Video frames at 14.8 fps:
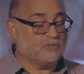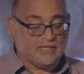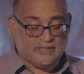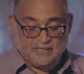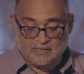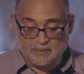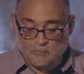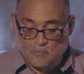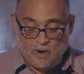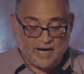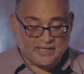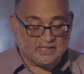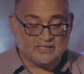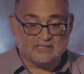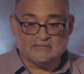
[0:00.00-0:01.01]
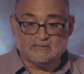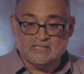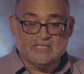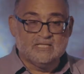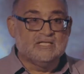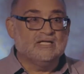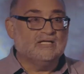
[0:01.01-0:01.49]
So I hear him walking
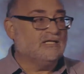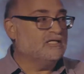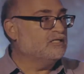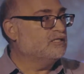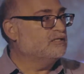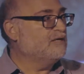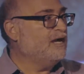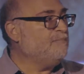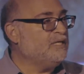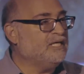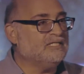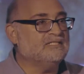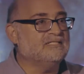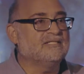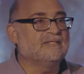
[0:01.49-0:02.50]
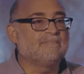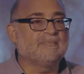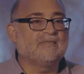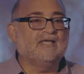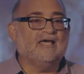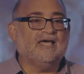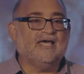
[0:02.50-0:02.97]
Crumpet,
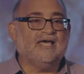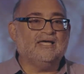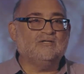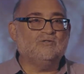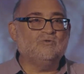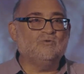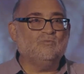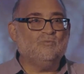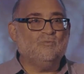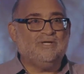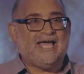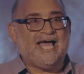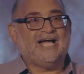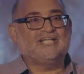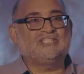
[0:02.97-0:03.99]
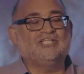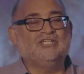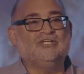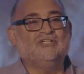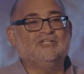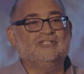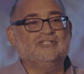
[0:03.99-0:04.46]
and we actually
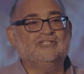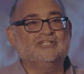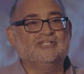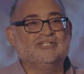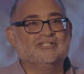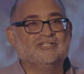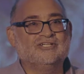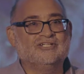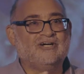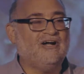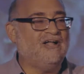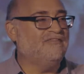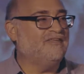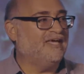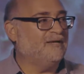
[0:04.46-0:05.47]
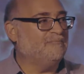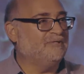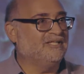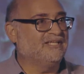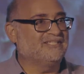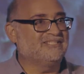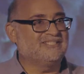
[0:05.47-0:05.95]
heard her call the
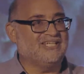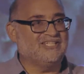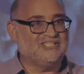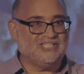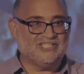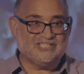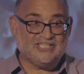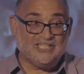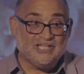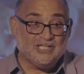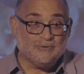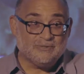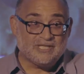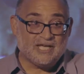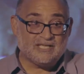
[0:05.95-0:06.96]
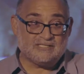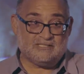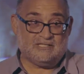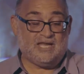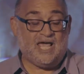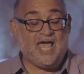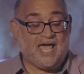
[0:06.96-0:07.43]
ambulance, and she's here with us
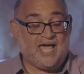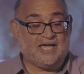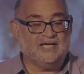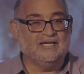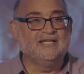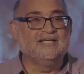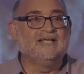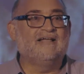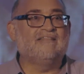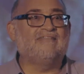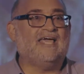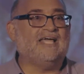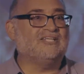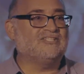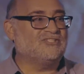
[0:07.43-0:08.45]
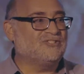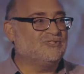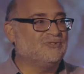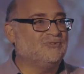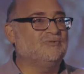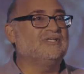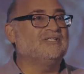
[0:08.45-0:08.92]
today, thanks
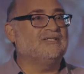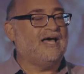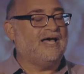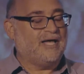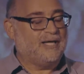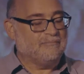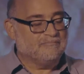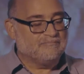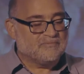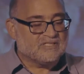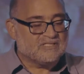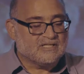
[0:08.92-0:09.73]
to um,